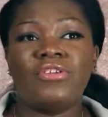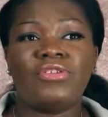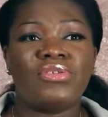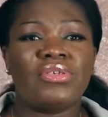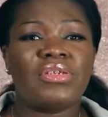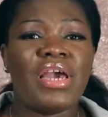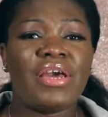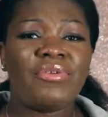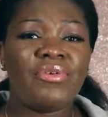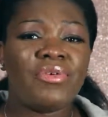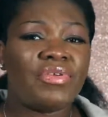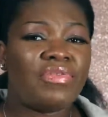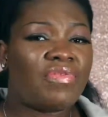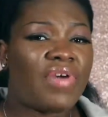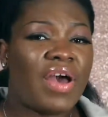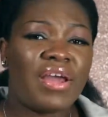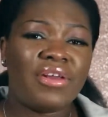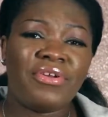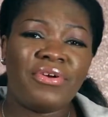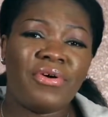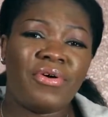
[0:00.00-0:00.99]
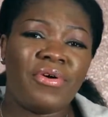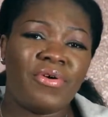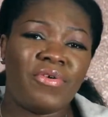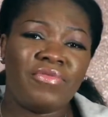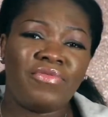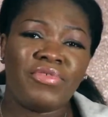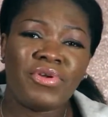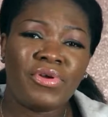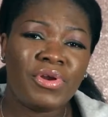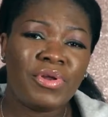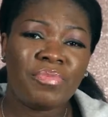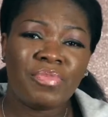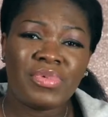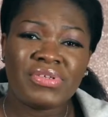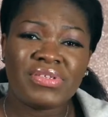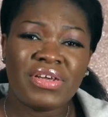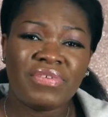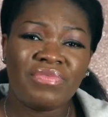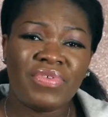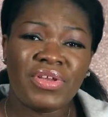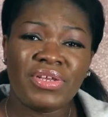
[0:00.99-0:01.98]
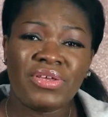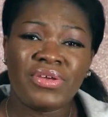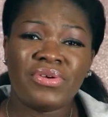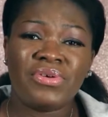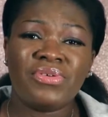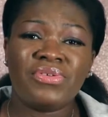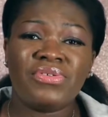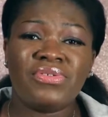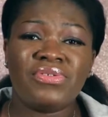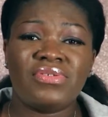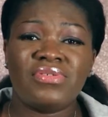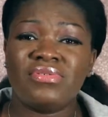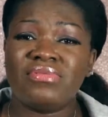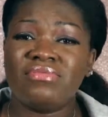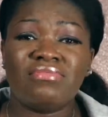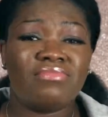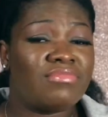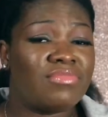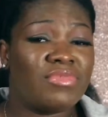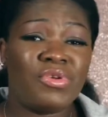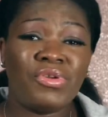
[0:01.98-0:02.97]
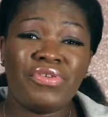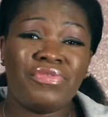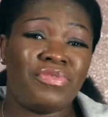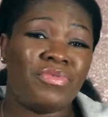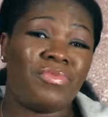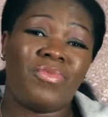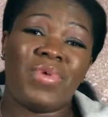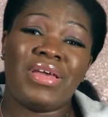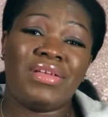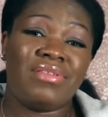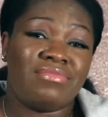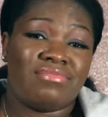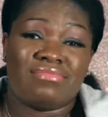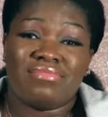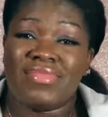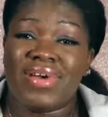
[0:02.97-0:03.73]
To get notified of newly posted videos, don't even wait.